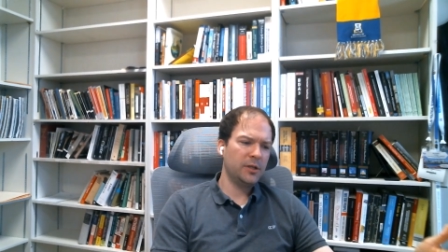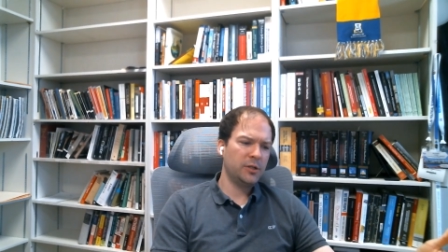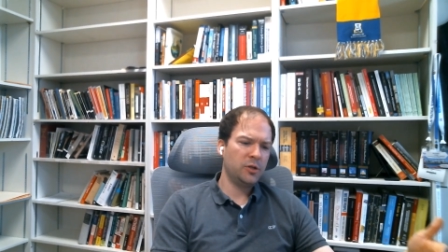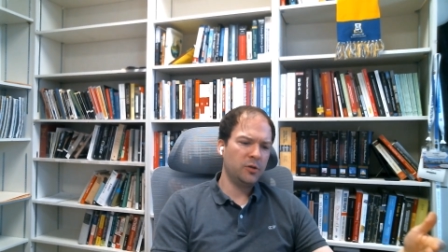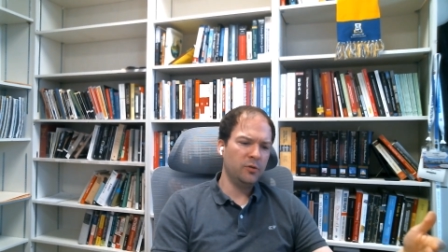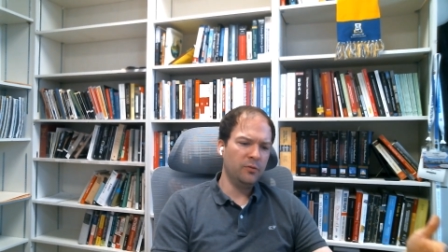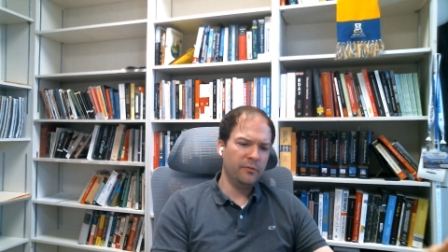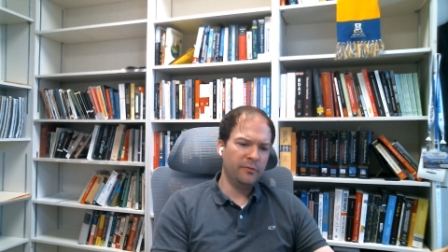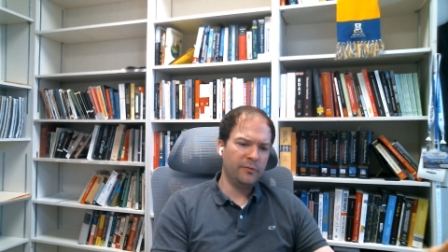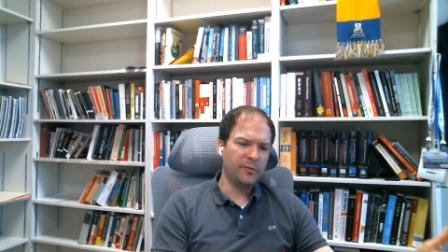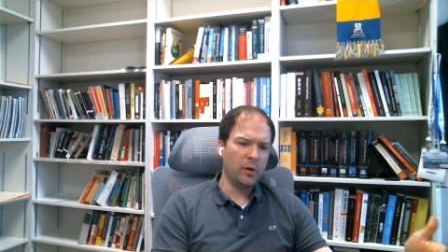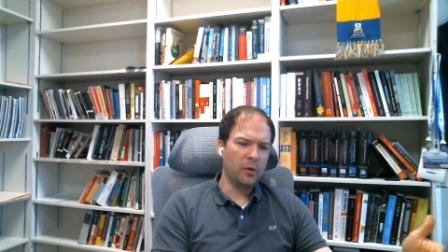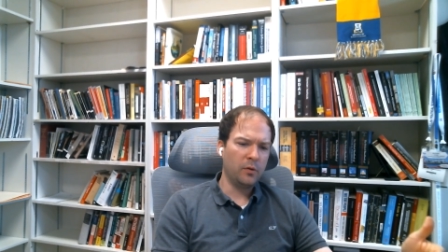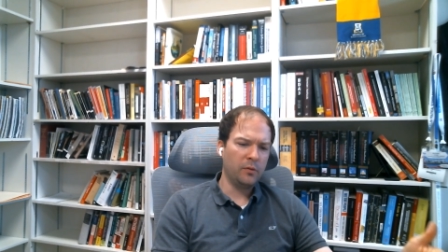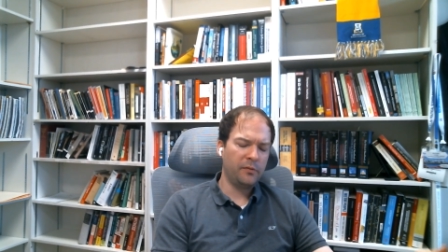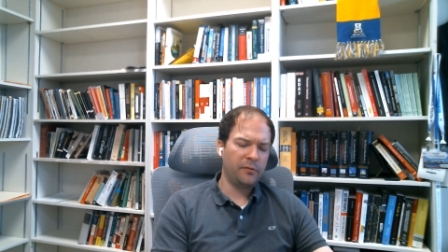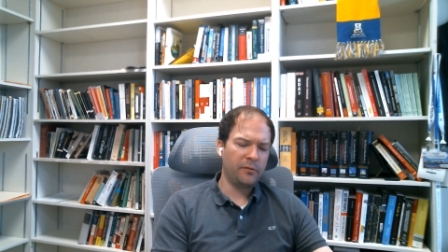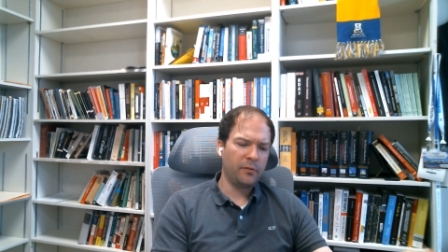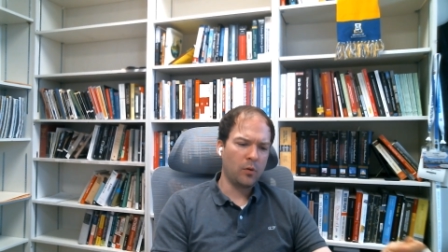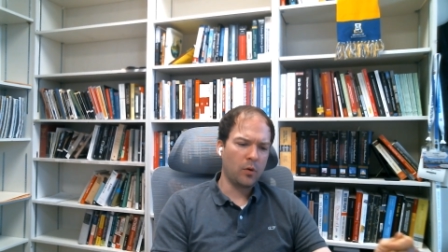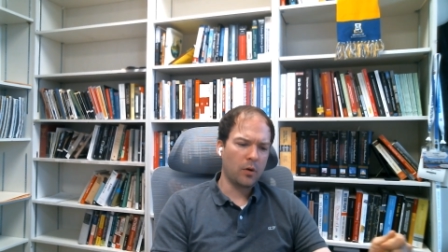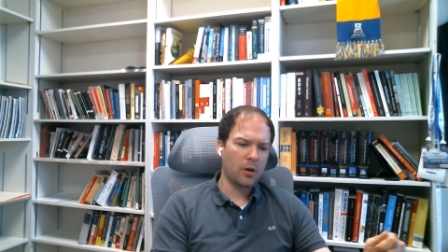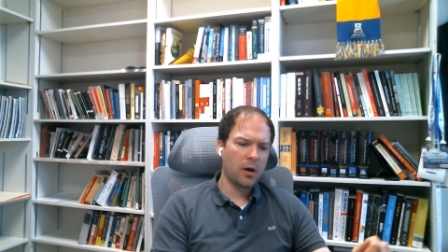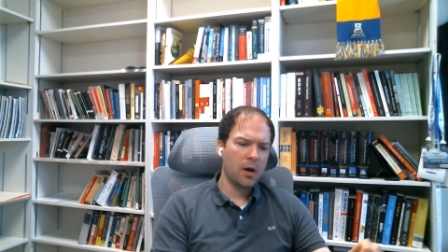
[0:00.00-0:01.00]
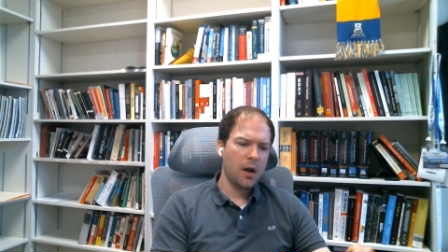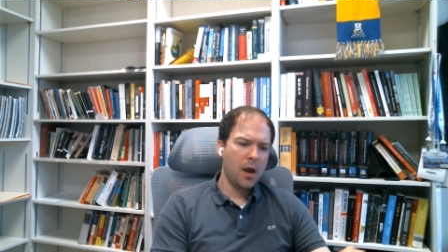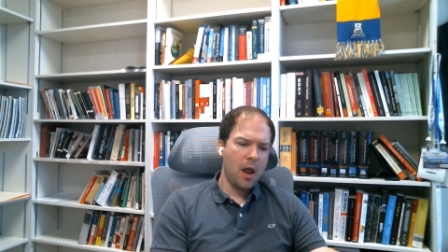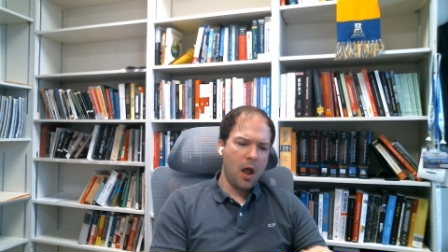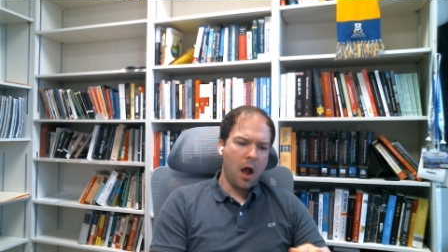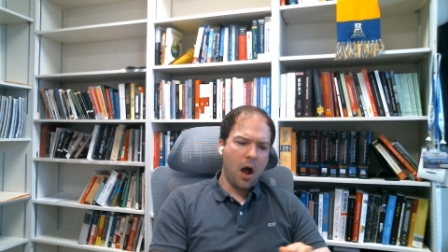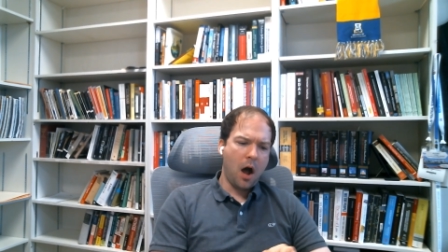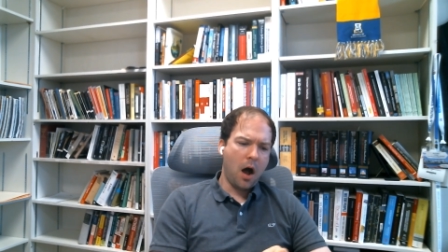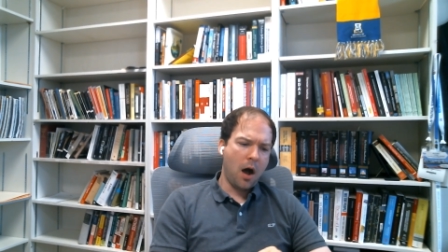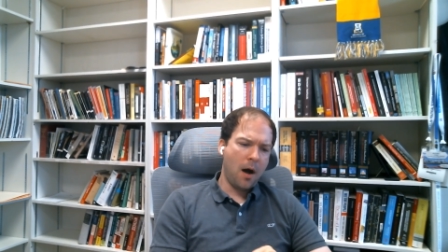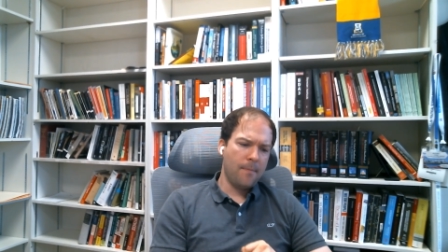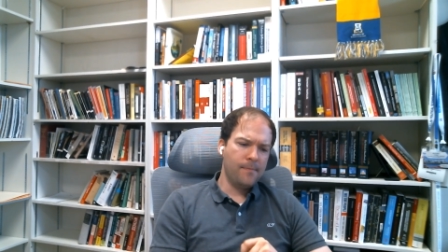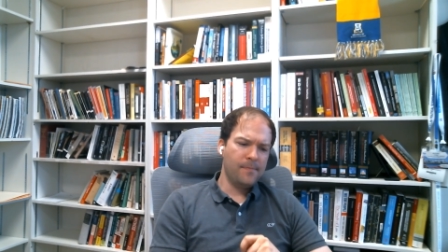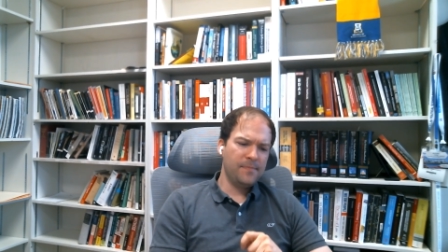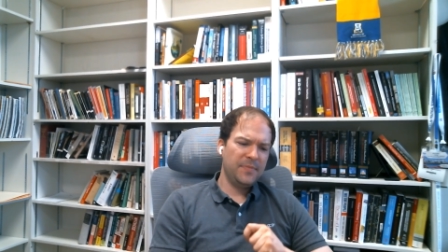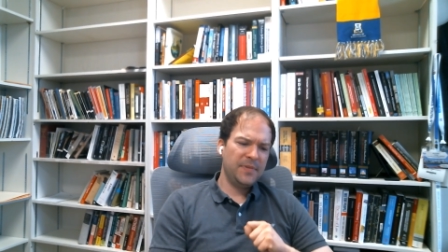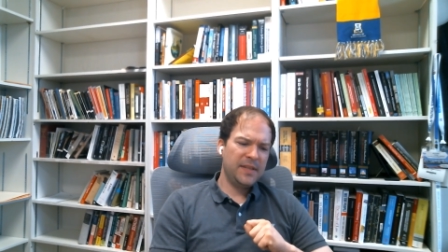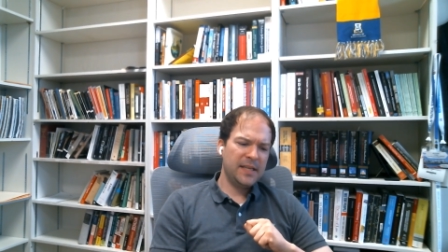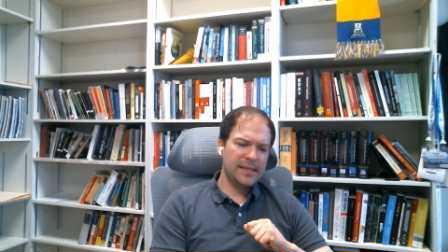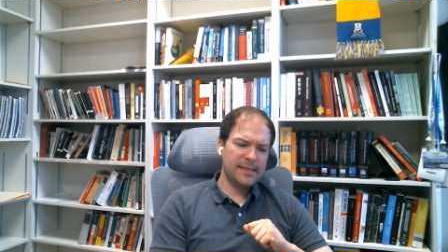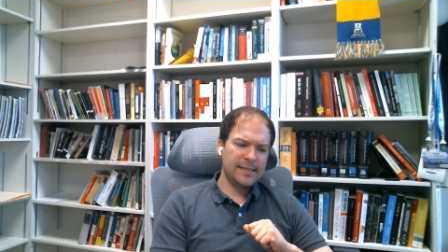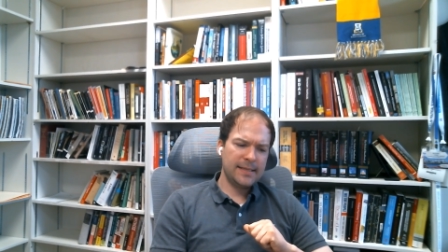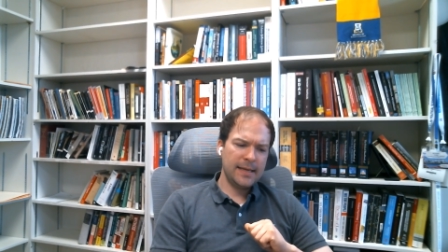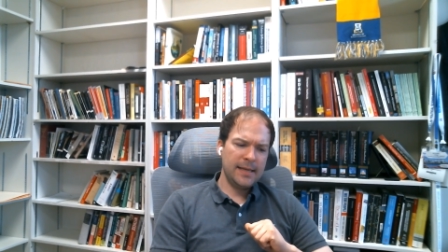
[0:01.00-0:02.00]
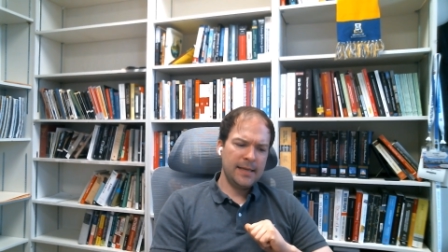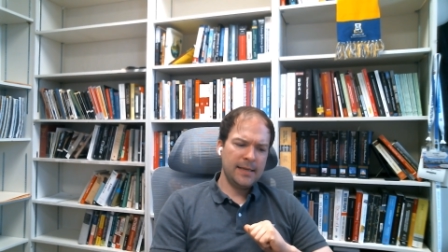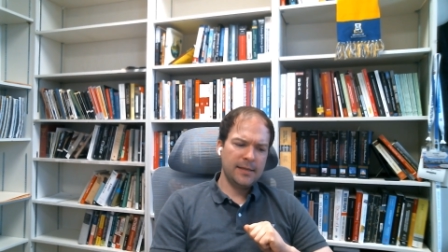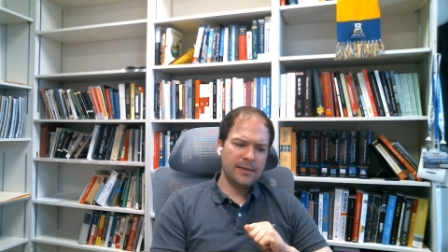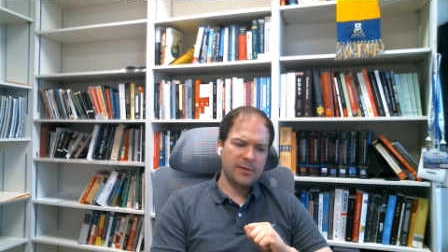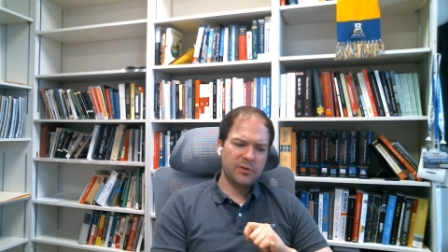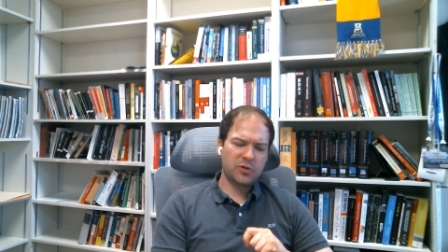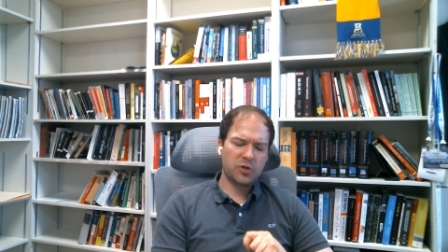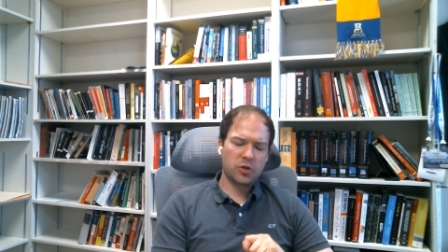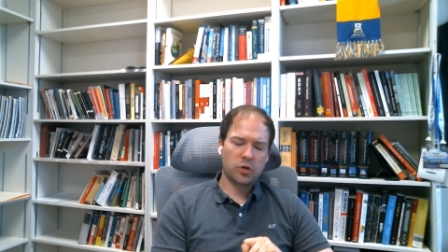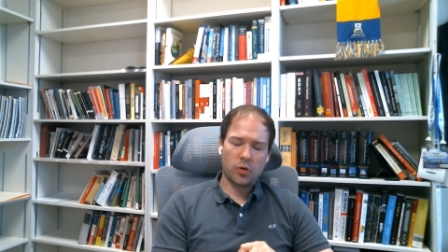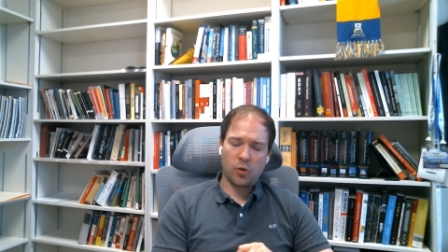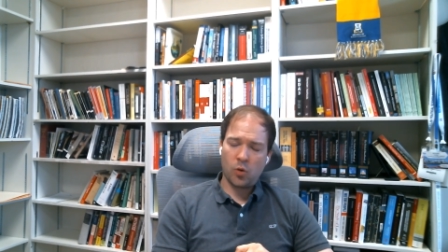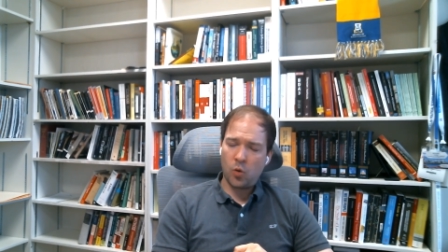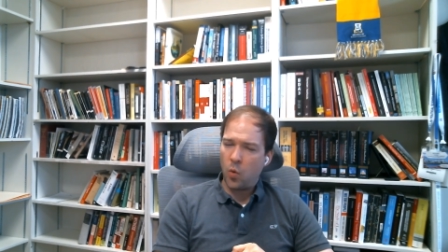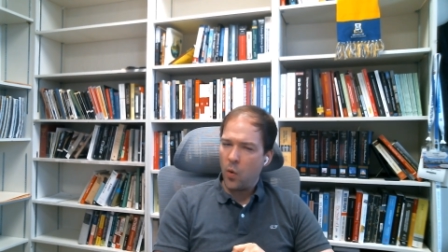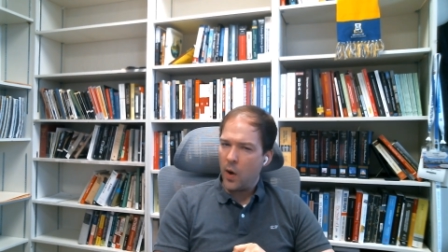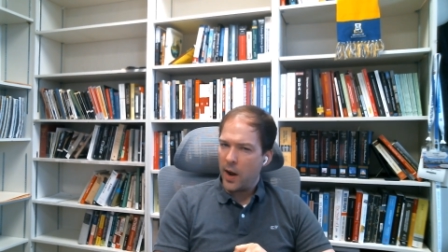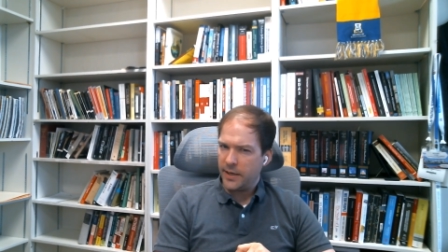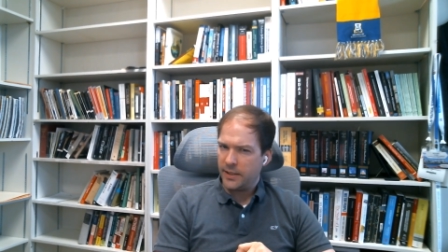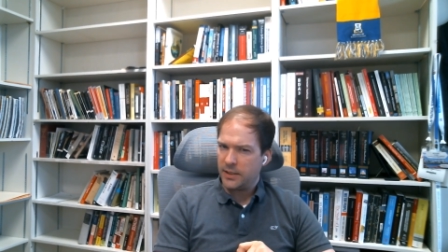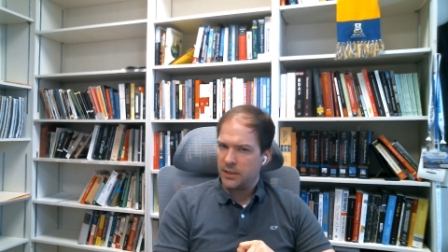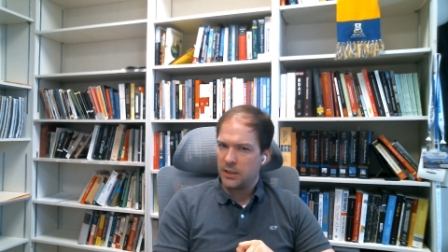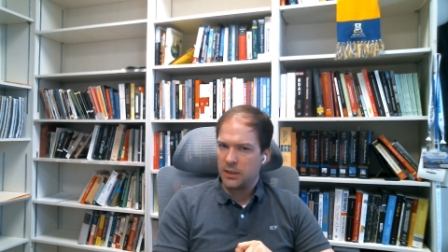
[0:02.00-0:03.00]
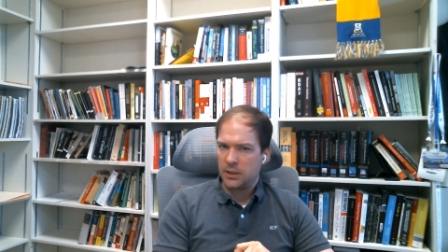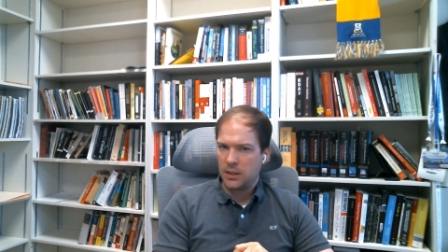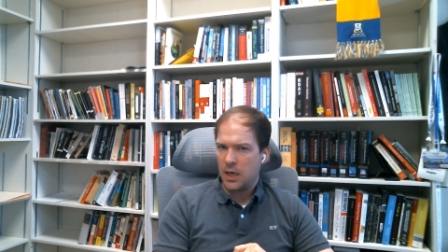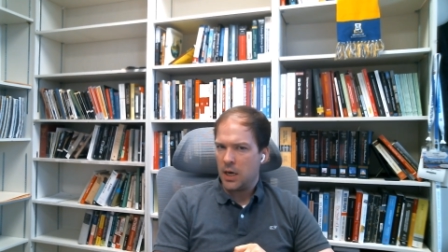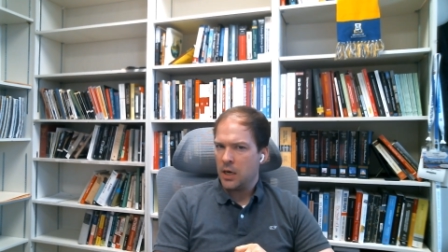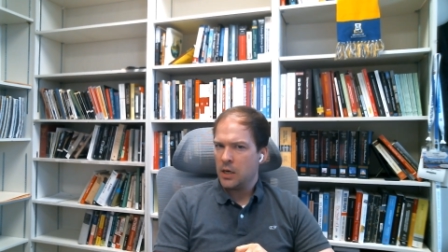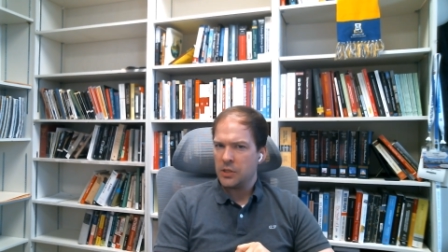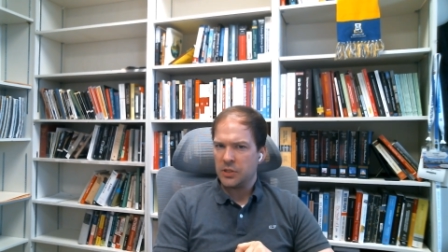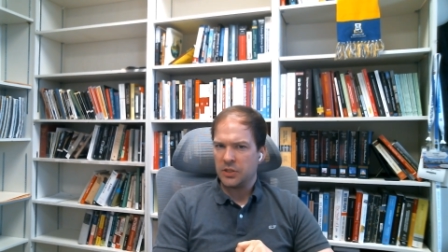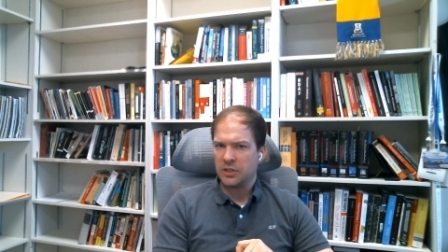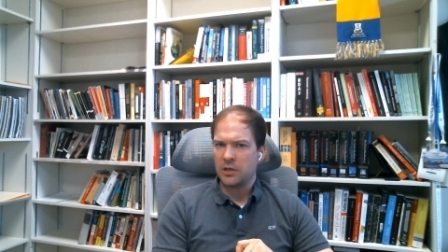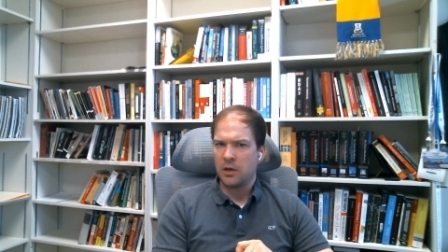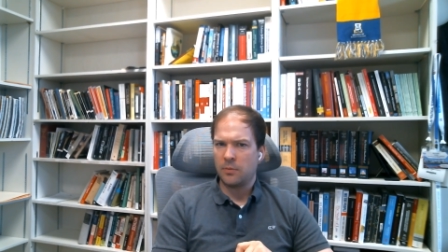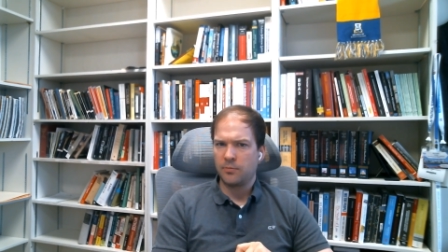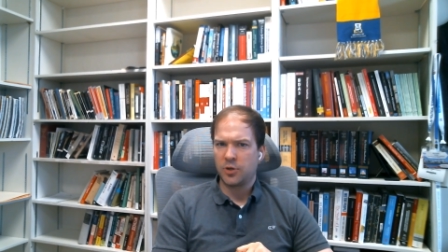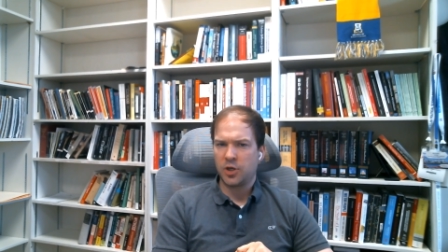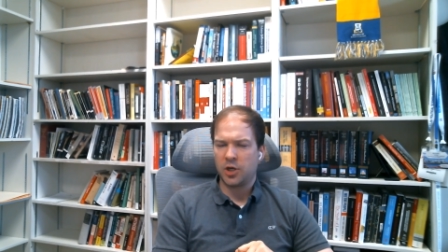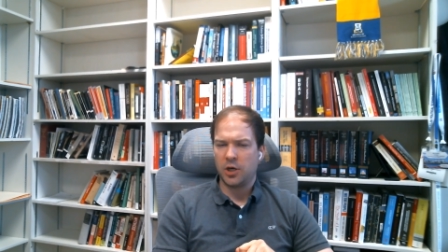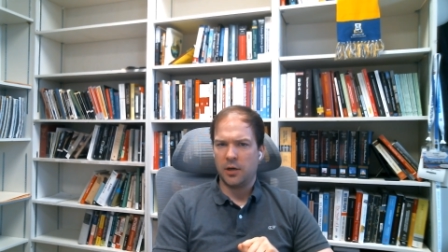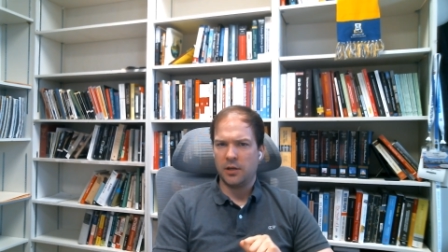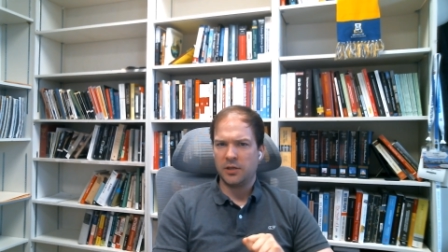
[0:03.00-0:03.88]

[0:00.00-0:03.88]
to vote for. This is quite an assumption,